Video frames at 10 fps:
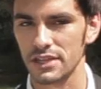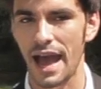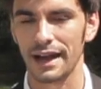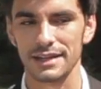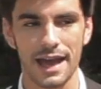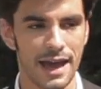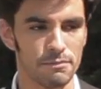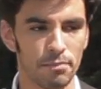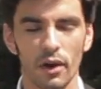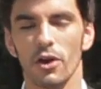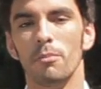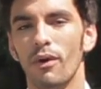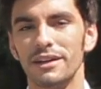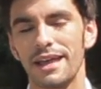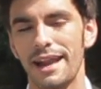act, and boy oh
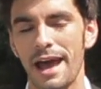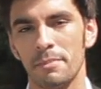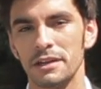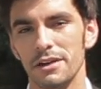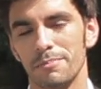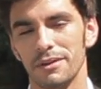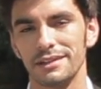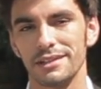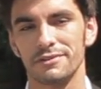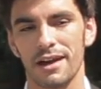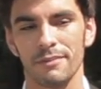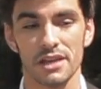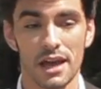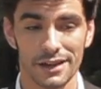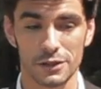boy did that happen here plenty of times,
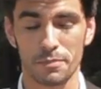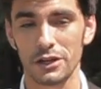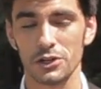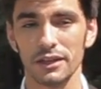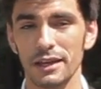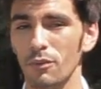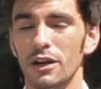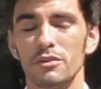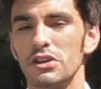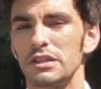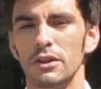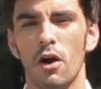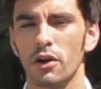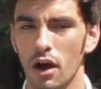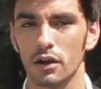especially when it was just
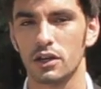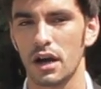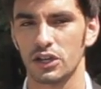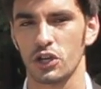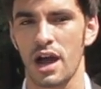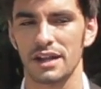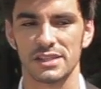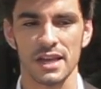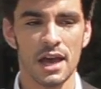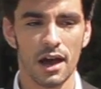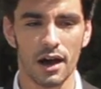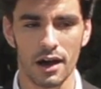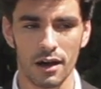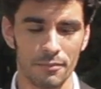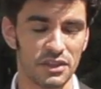long, uncut shots.
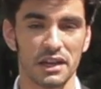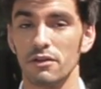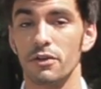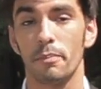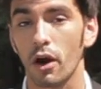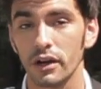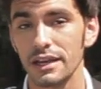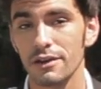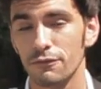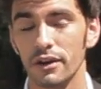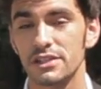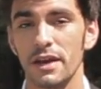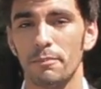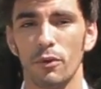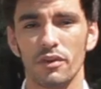I'm thinking of The Party, for
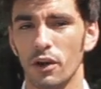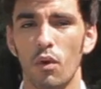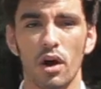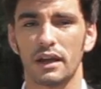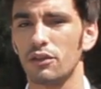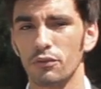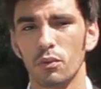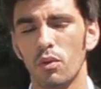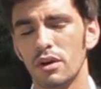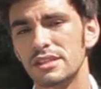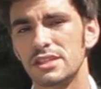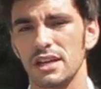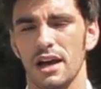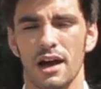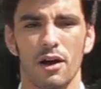example, when they're walking through the woods
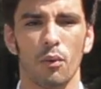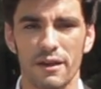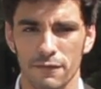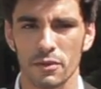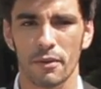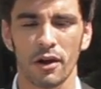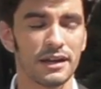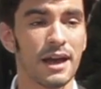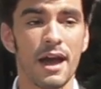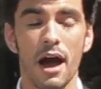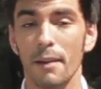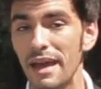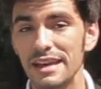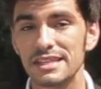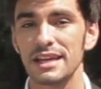away from the party.
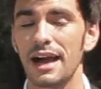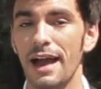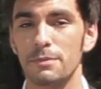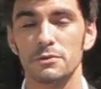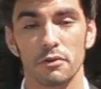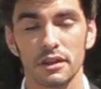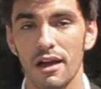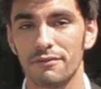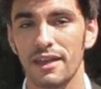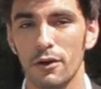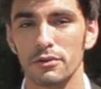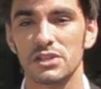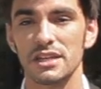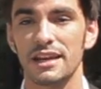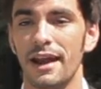Amazing. I absolutely loved that whole
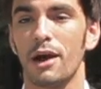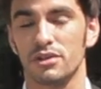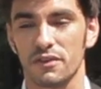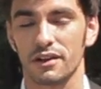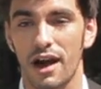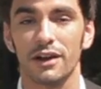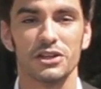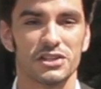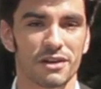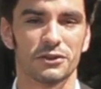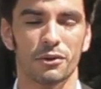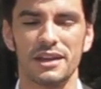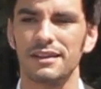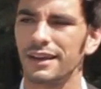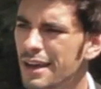scene, and I was conscious of it toward
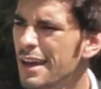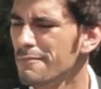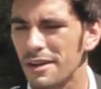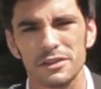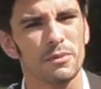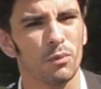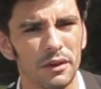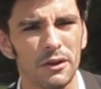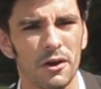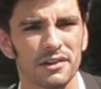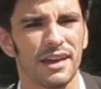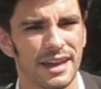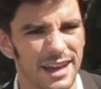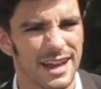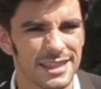the end, like, man, this has been one long
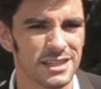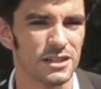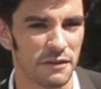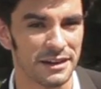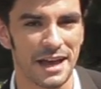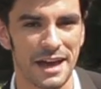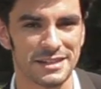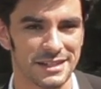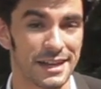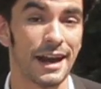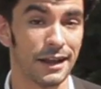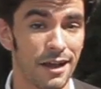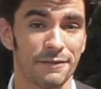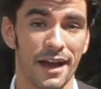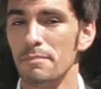take. This is fantastic. And I
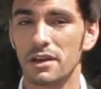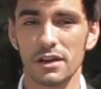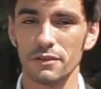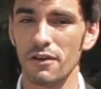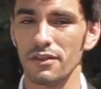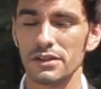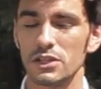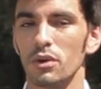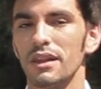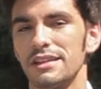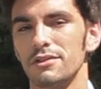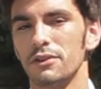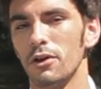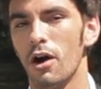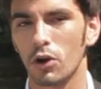love that. Because of all this, there were lots of
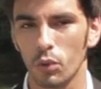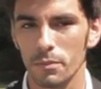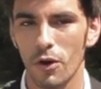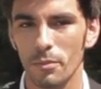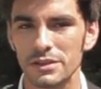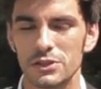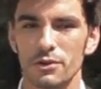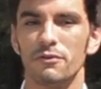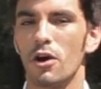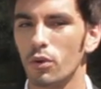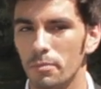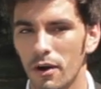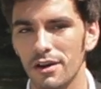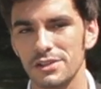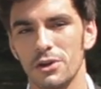little awkward moments, sort of awkward
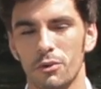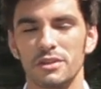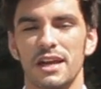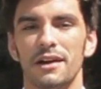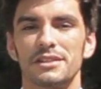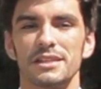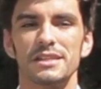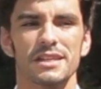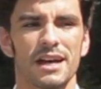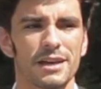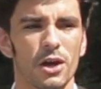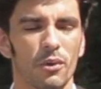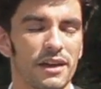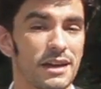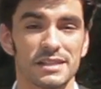pauses, awkward silences, you know,
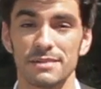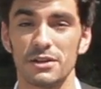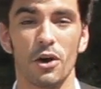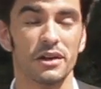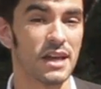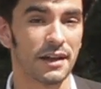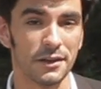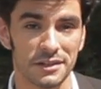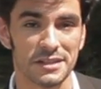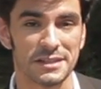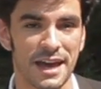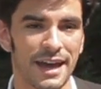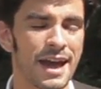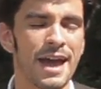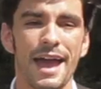where they didn't seem to know exactly what to
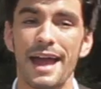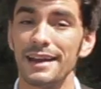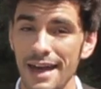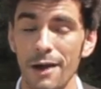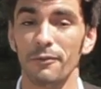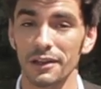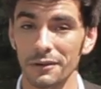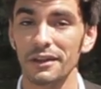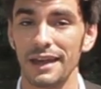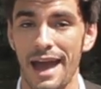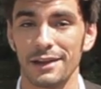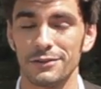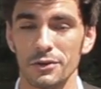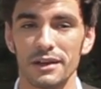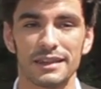say, and that really, really added
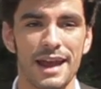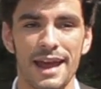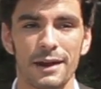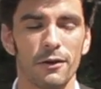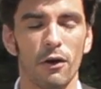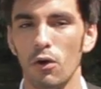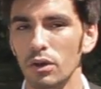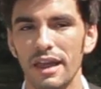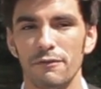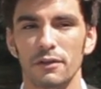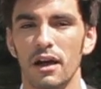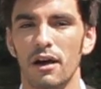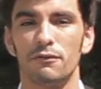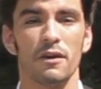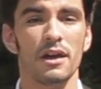to it. That added a whole level
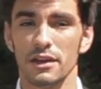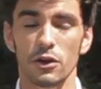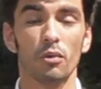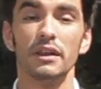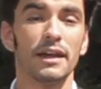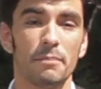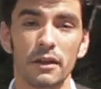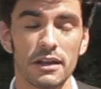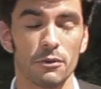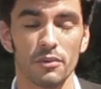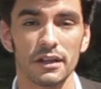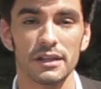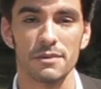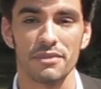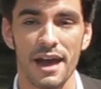of, you know, relatability and
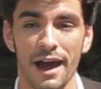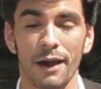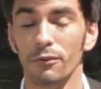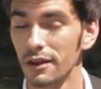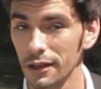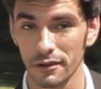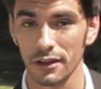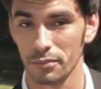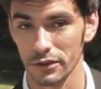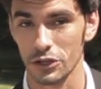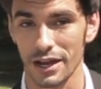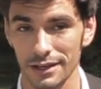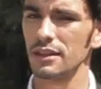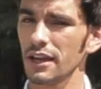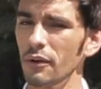realism that I really, really
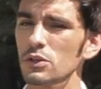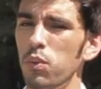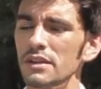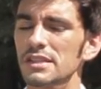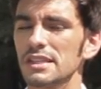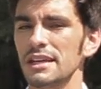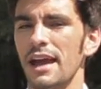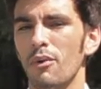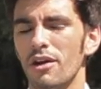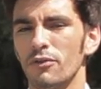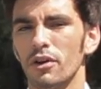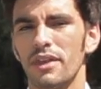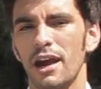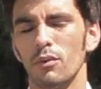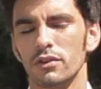appreciated. There is one scene, however,
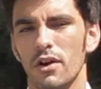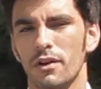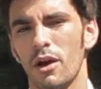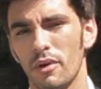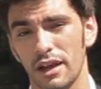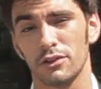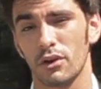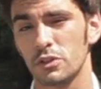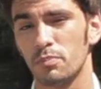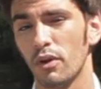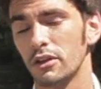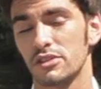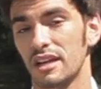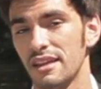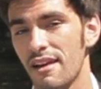that I will talk about when I can talk
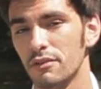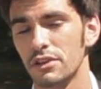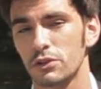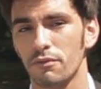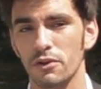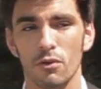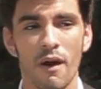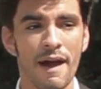spoilers at the end of this review